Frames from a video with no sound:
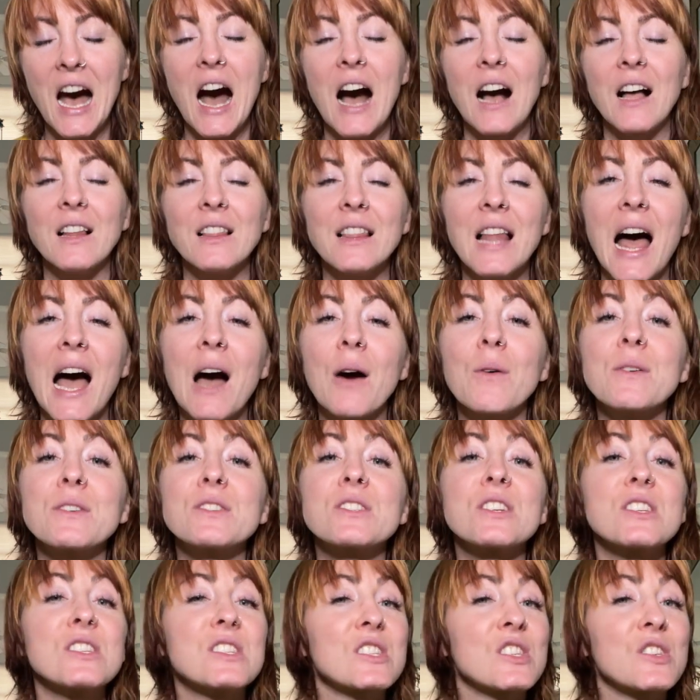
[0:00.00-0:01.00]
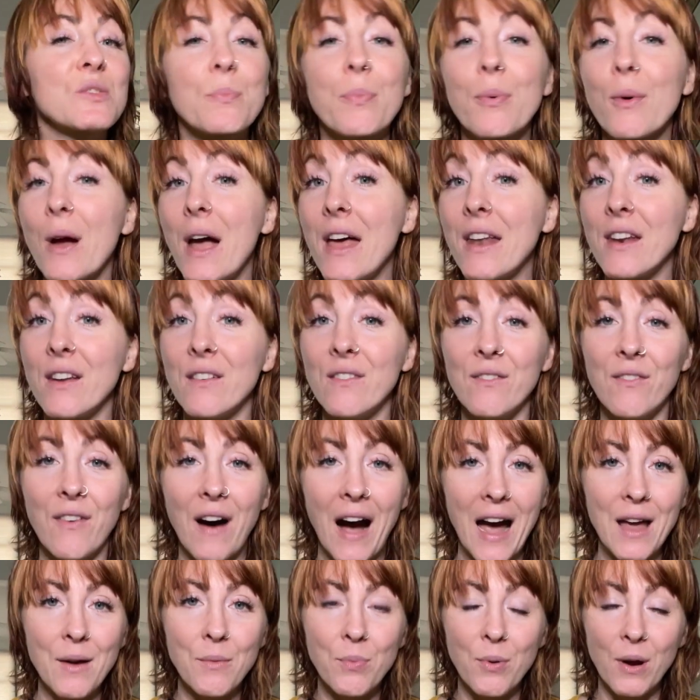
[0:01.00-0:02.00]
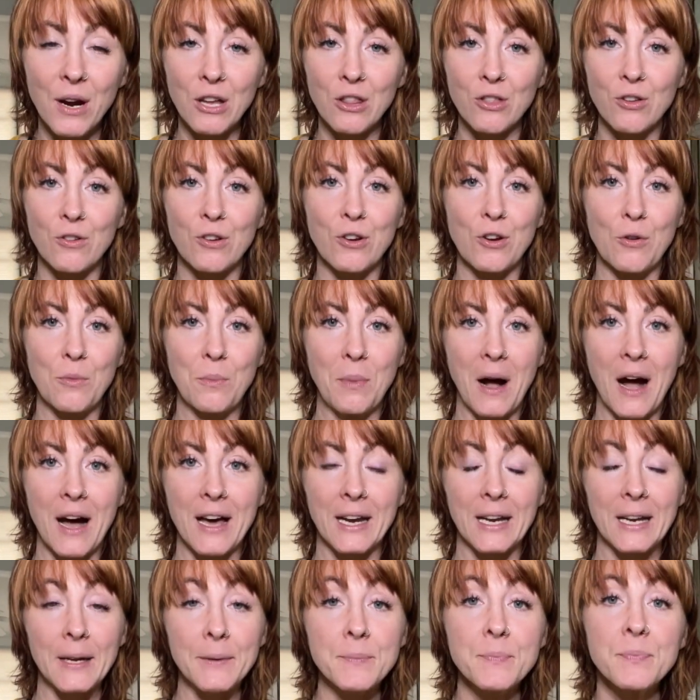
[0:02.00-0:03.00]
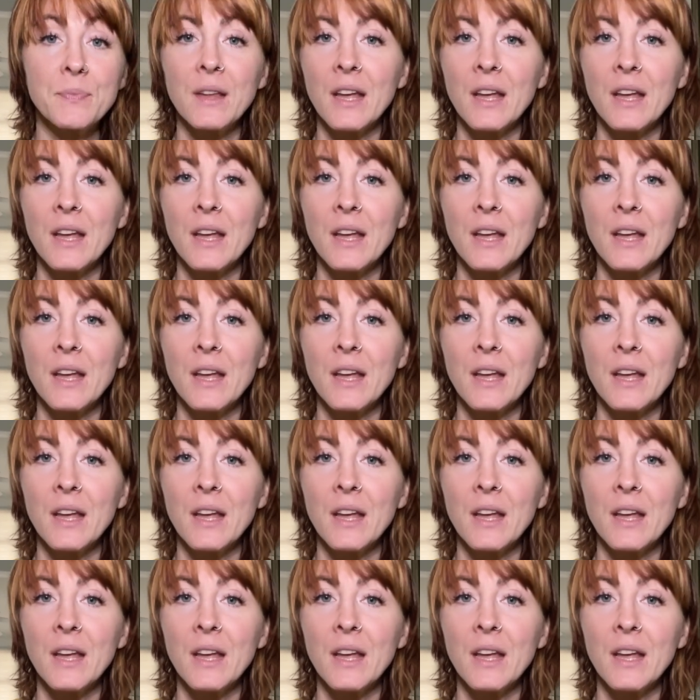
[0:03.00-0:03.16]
allow it to spread and vibrate through your body.